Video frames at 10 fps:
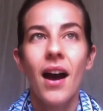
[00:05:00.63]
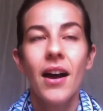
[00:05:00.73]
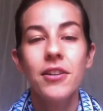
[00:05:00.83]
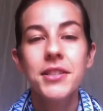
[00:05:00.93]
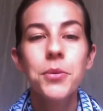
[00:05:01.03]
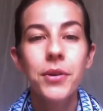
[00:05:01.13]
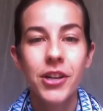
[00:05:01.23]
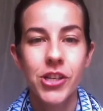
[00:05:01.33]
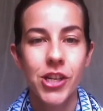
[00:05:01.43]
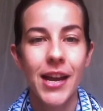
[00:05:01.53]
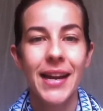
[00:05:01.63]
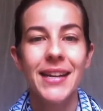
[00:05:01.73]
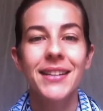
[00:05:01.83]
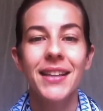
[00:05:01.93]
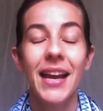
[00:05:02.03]
I also want to shine
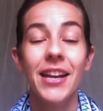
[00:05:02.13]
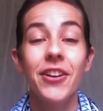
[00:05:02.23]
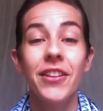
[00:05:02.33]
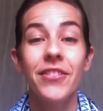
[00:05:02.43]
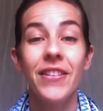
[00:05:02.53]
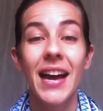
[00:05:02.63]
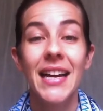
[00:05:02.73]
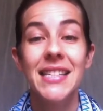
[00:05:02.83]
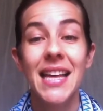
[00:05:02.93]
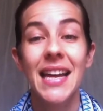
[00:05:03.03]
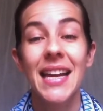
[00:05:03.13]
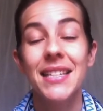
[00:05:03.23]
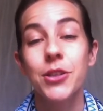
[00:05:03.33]
a light on the fact that as